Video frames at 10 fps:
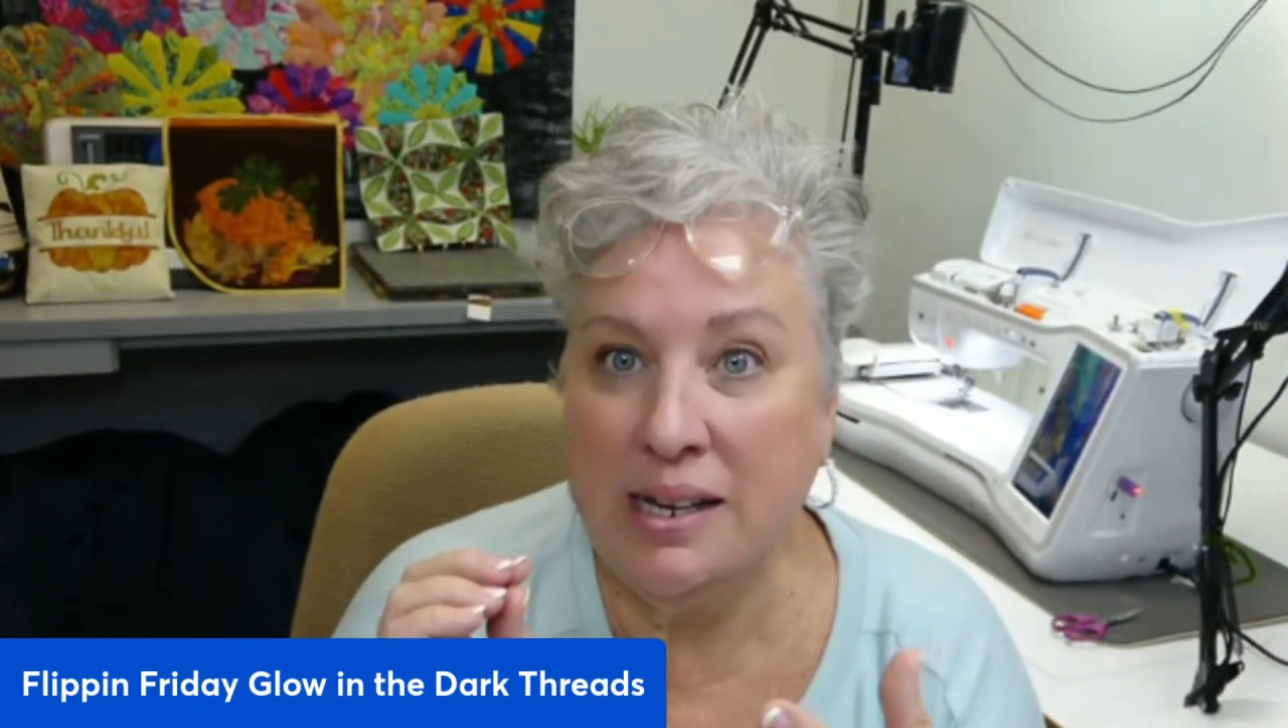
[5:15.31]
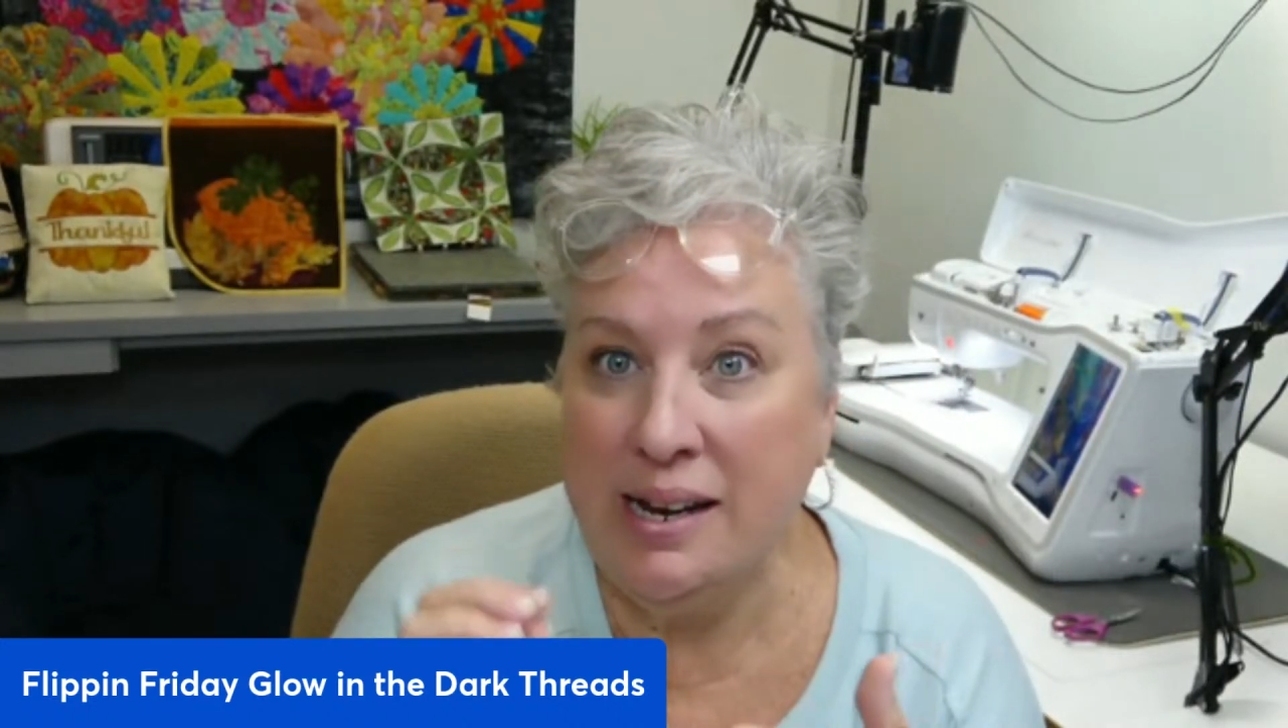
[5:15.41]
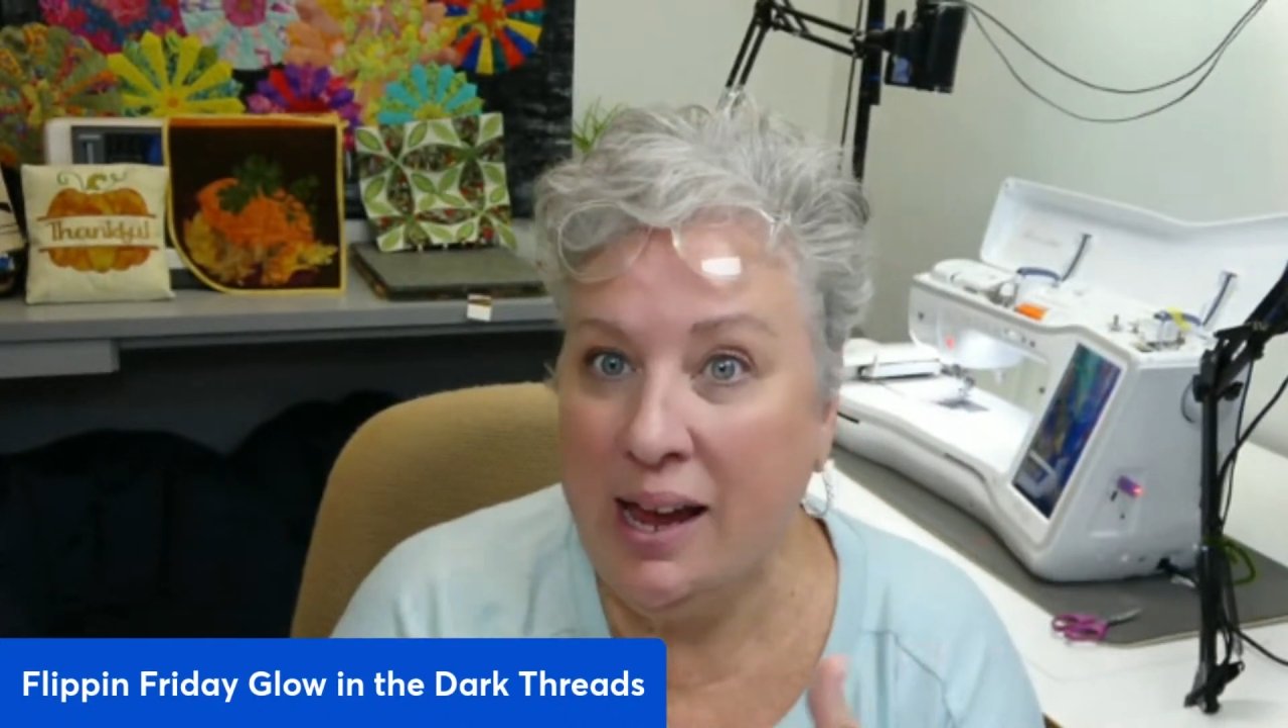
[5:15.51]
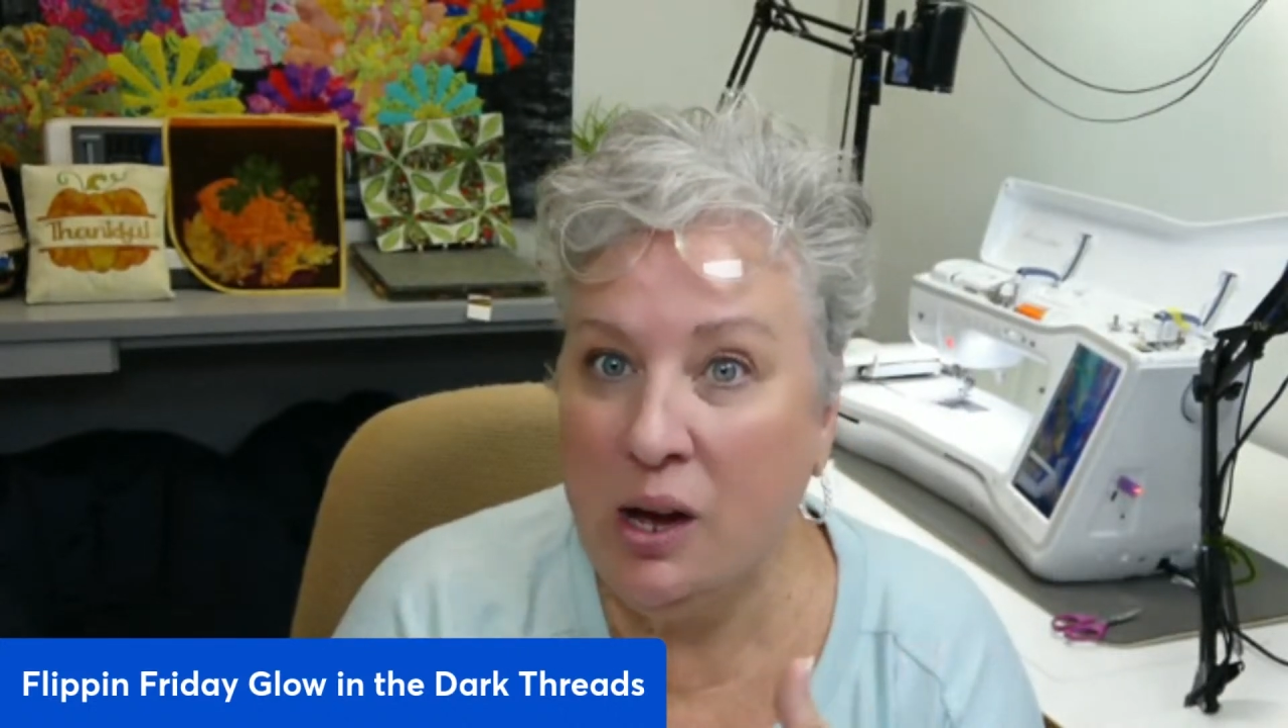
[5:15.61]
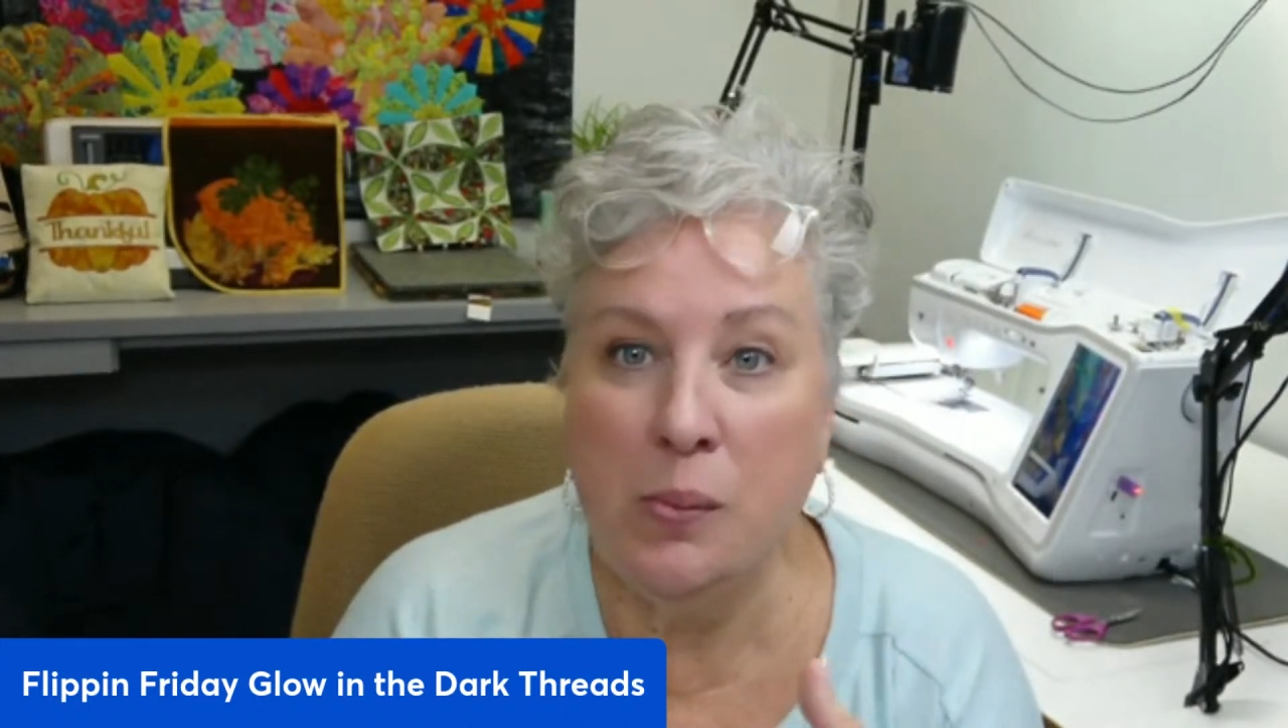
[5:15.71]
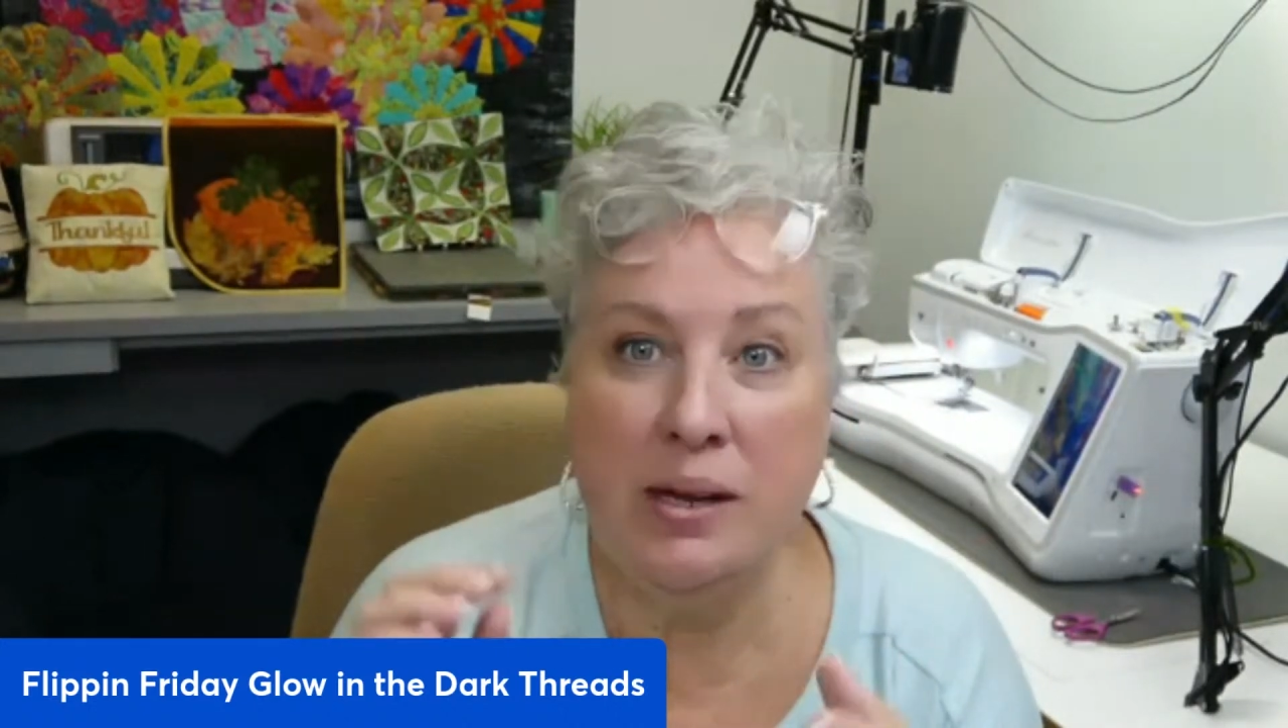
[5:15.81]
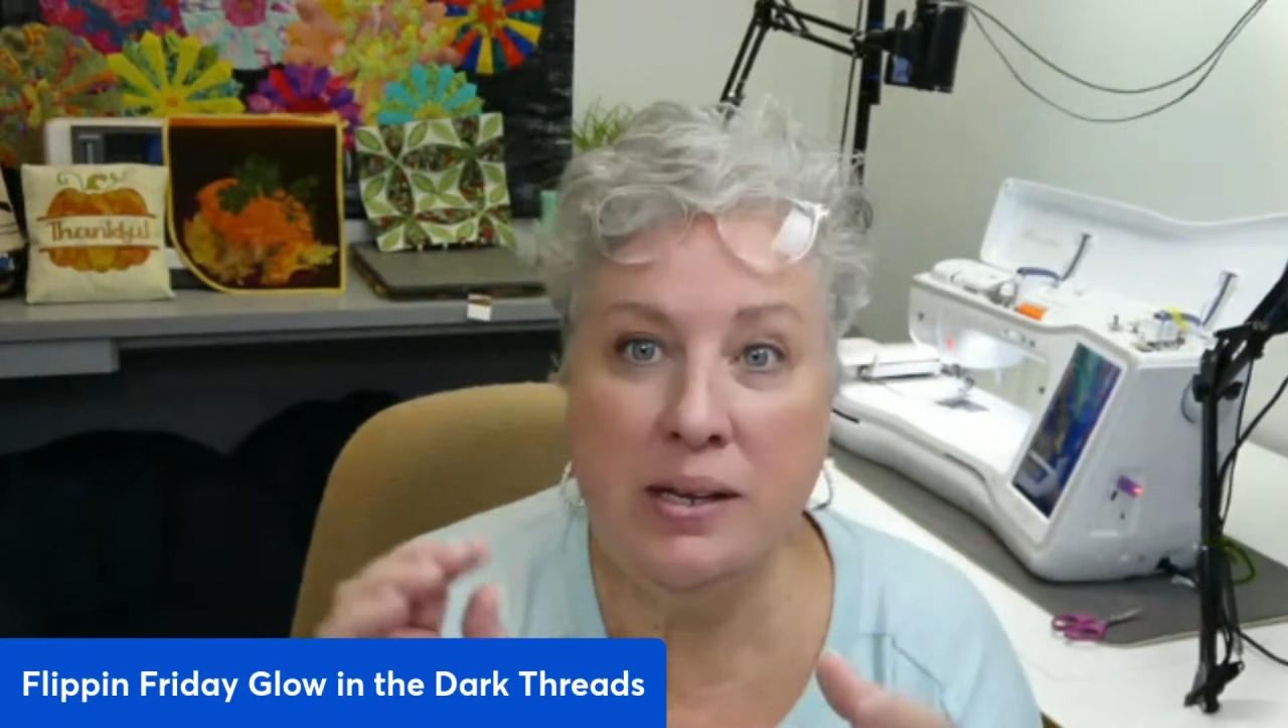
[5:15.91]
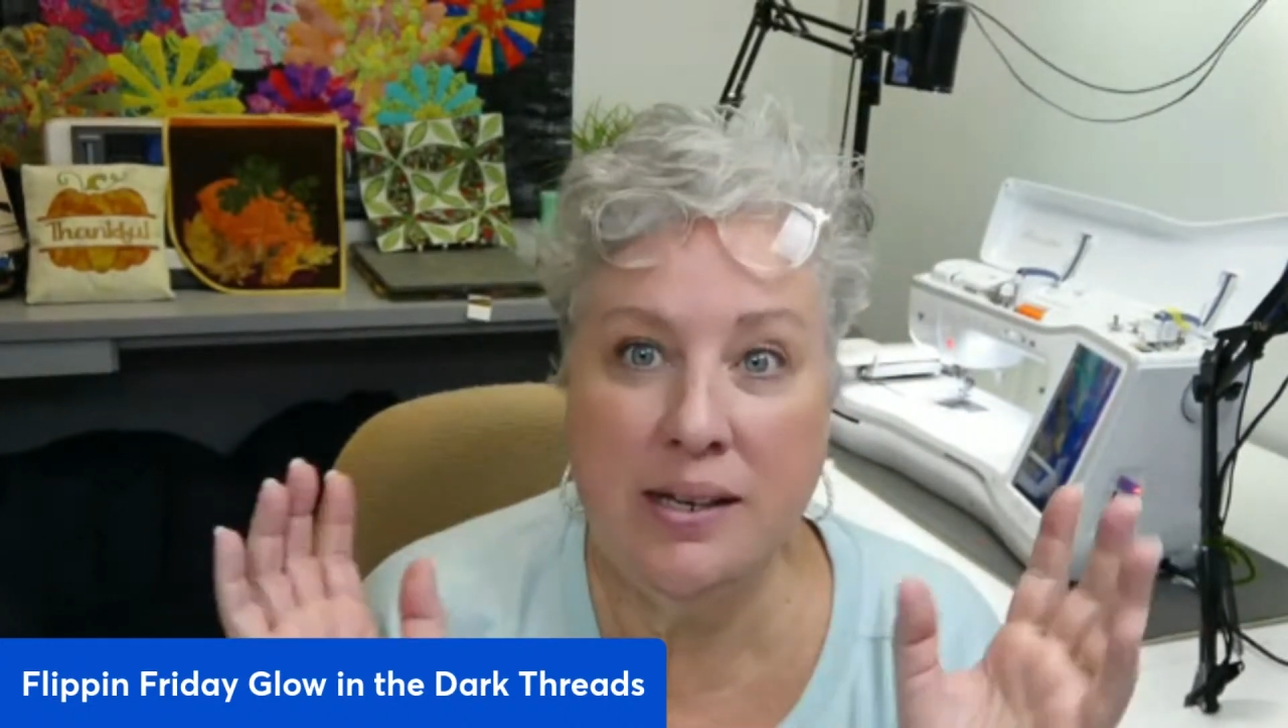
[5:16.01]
and helmets